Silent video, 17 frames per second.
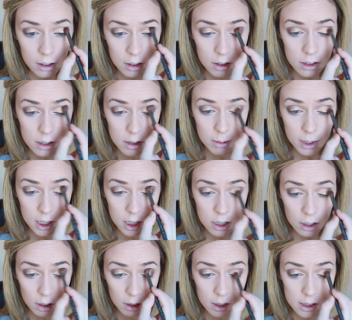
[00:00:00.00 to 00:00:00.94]
Just make
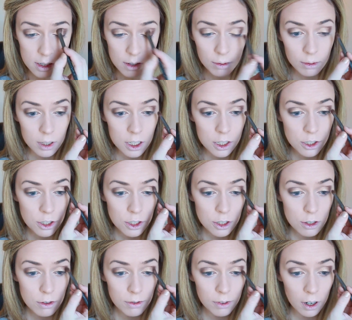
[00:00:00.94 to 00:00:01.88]
sure it doesn't reach
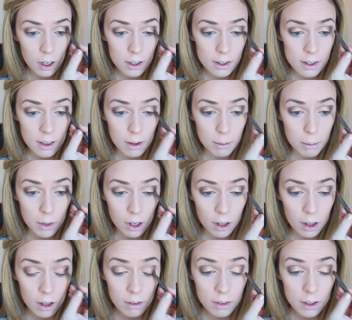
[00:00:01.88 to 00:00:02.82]
too far to the
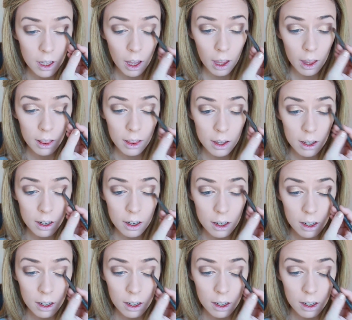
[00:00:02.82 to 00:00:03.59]
middle of the eyelid.